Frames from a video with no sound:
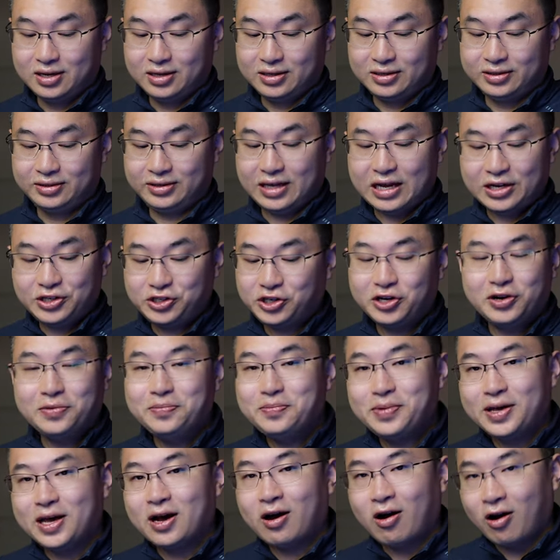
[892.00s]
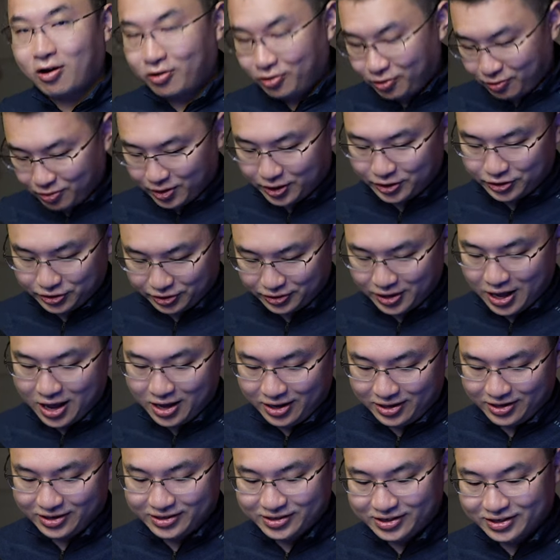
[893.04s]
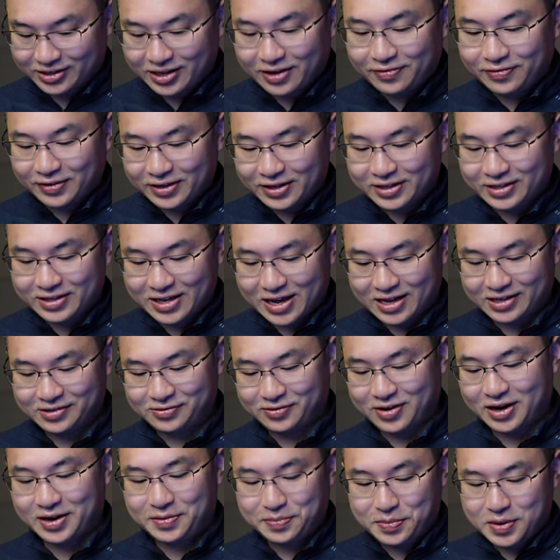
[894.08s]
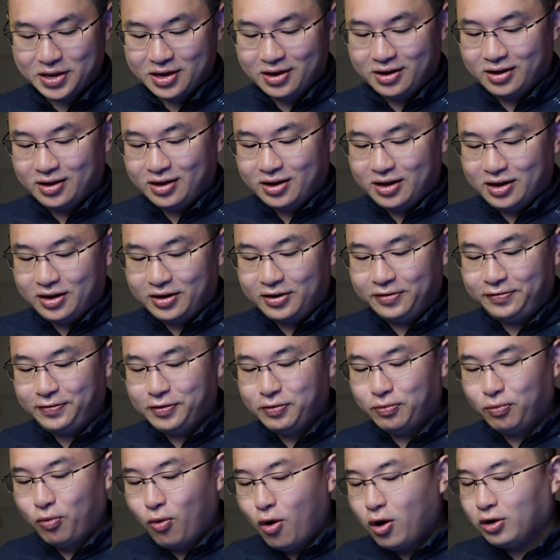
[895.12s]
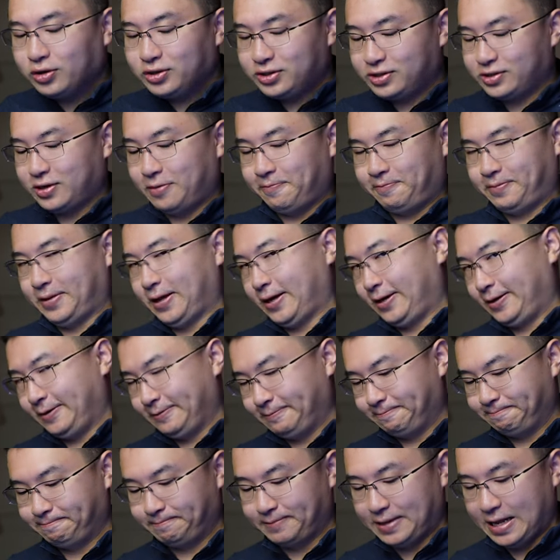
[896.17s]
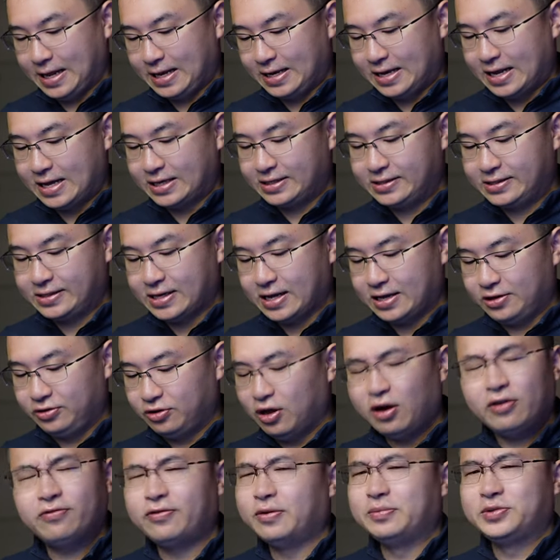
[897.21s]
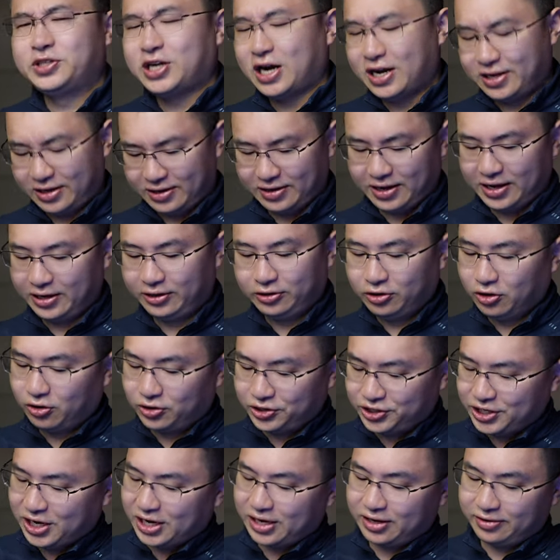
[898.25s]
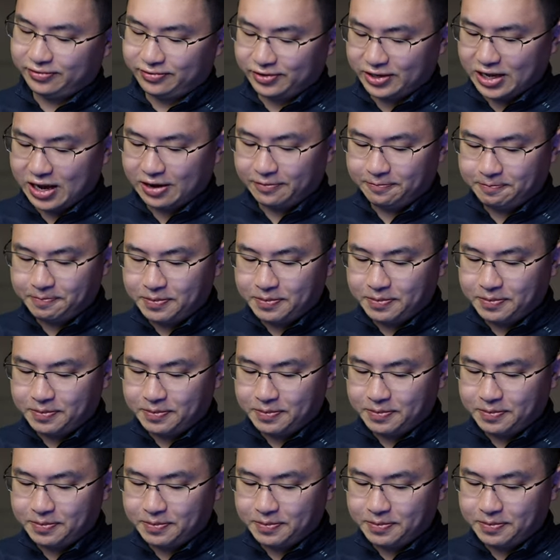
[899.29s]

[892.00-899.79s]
That shouldn't be a hard question. It's a definite yes, right? If you want something, let's say not from China, ignore China for now,